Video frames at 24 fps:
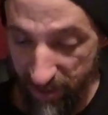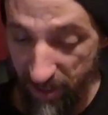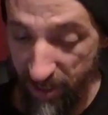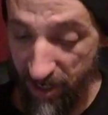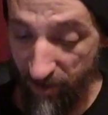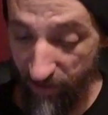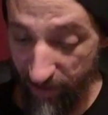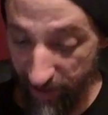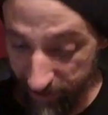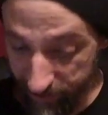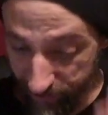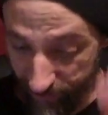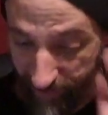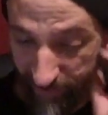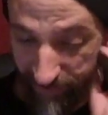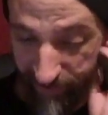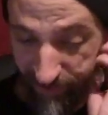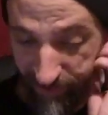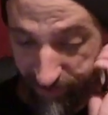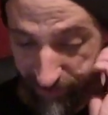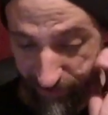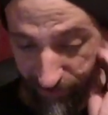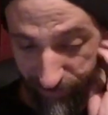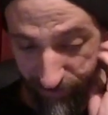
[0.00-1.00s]
Oh, Arizona English
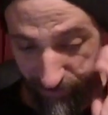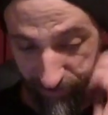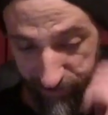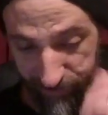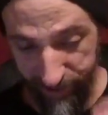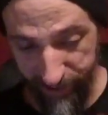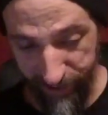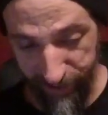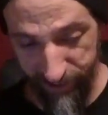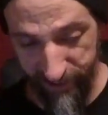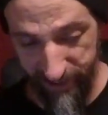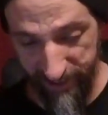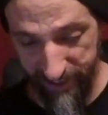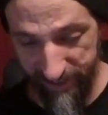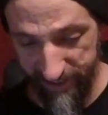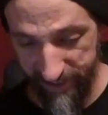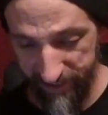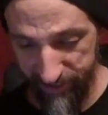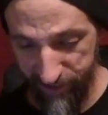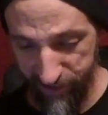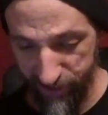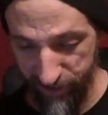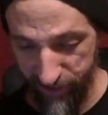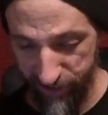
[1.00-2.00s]
Teachers Association again.
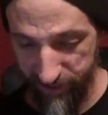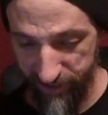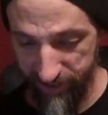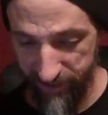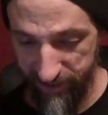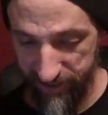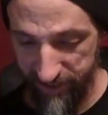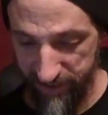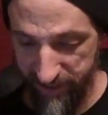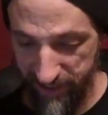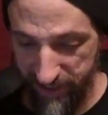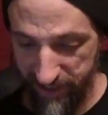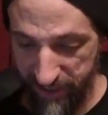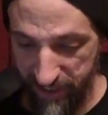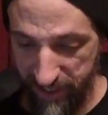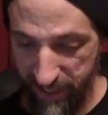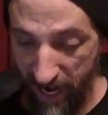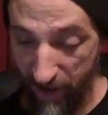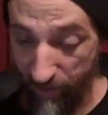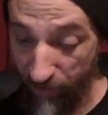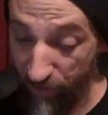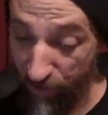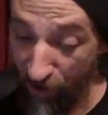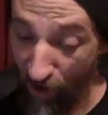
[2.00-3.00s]
That's good.
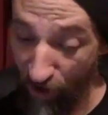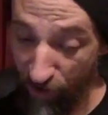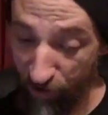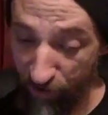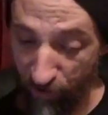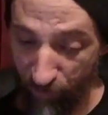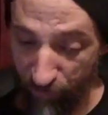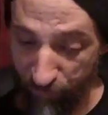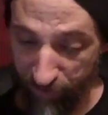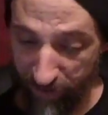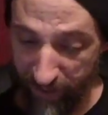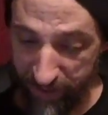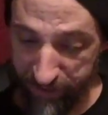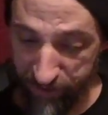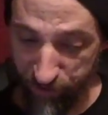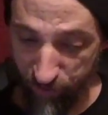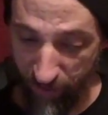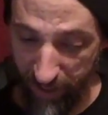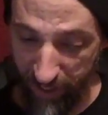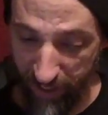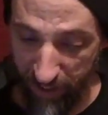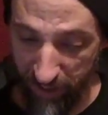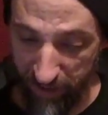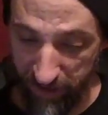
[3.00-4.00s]
I wrote an article for
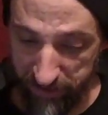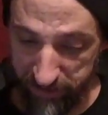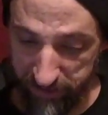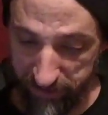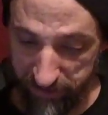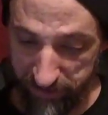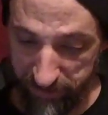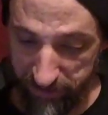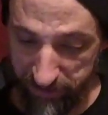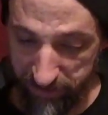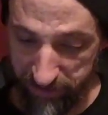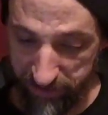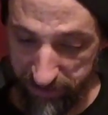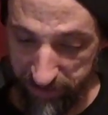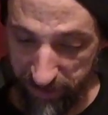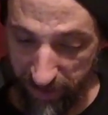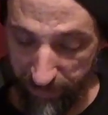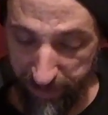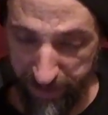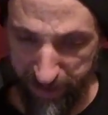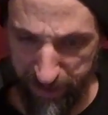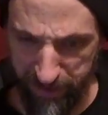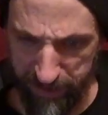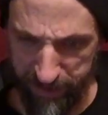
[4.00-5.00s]
Esquire,
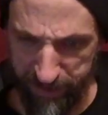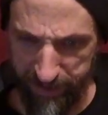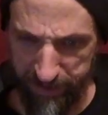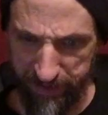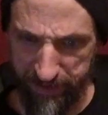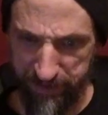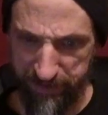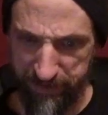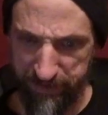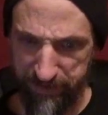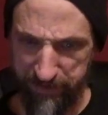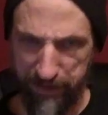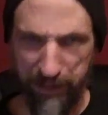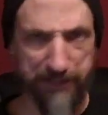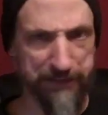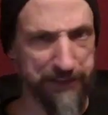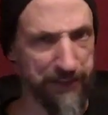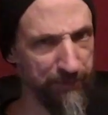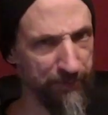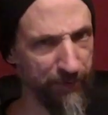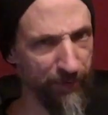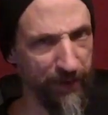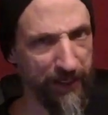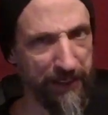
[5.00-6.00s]
apparently, at
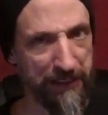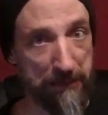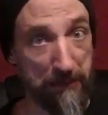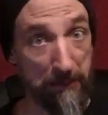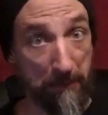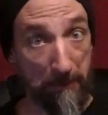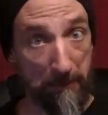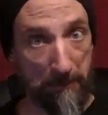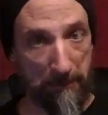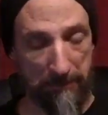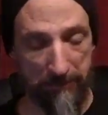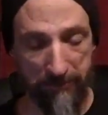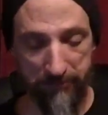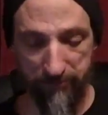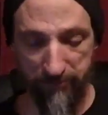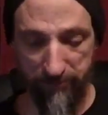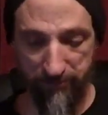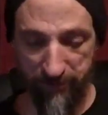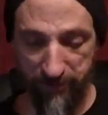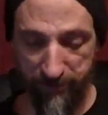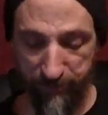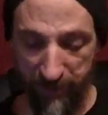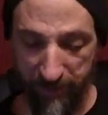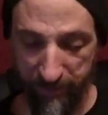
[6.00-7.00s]
some point.
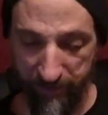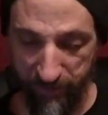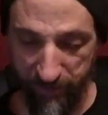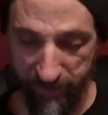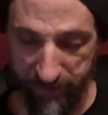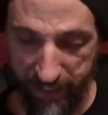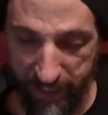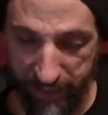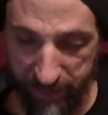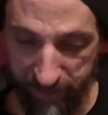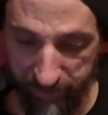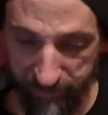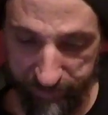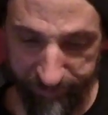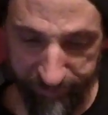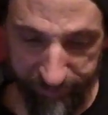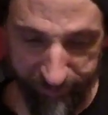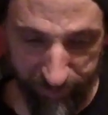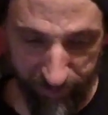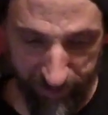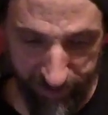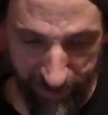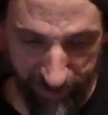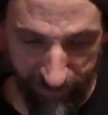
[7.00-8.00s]
Probably look that up.
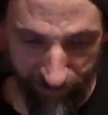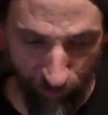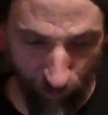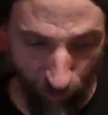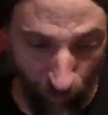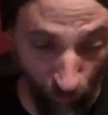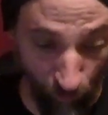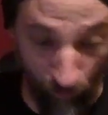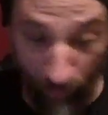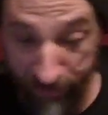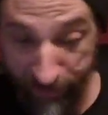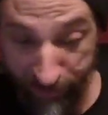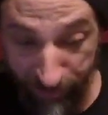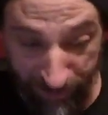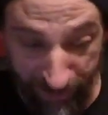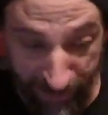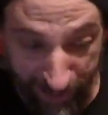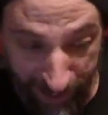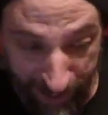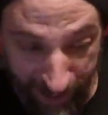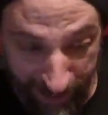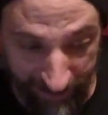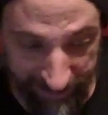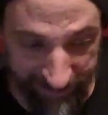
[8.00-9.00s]
Put that on the old
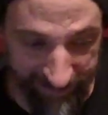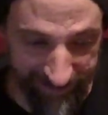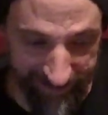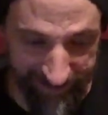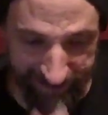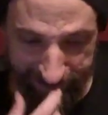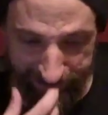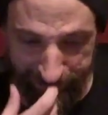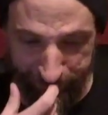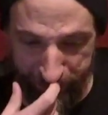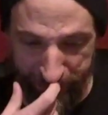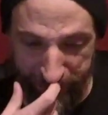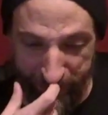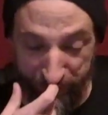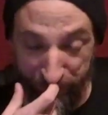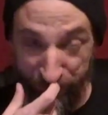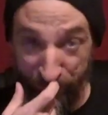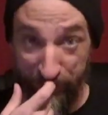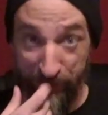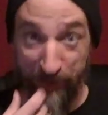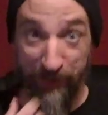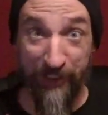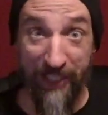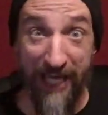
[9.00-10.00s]
resume, because people are
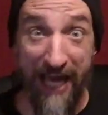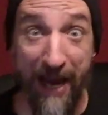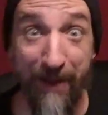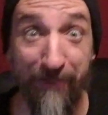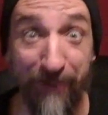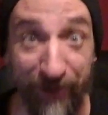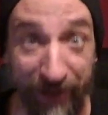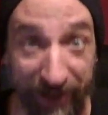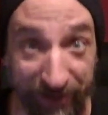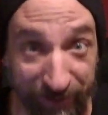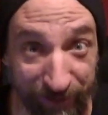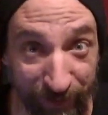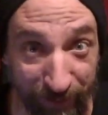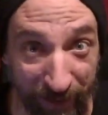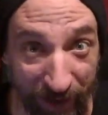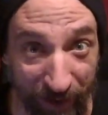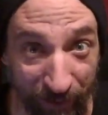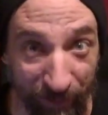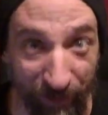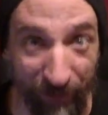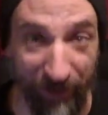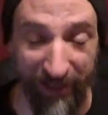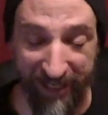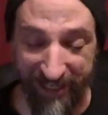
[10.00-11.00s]
clamoring for my
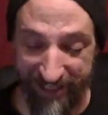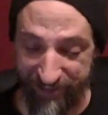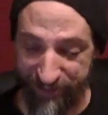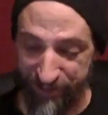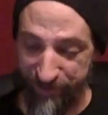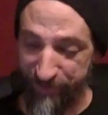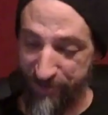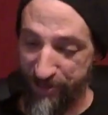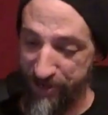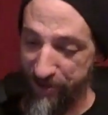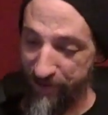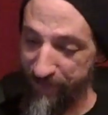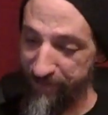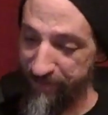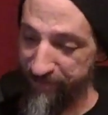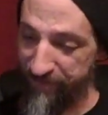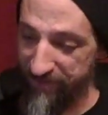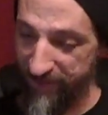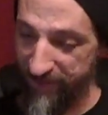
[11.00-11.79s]
work, as you know.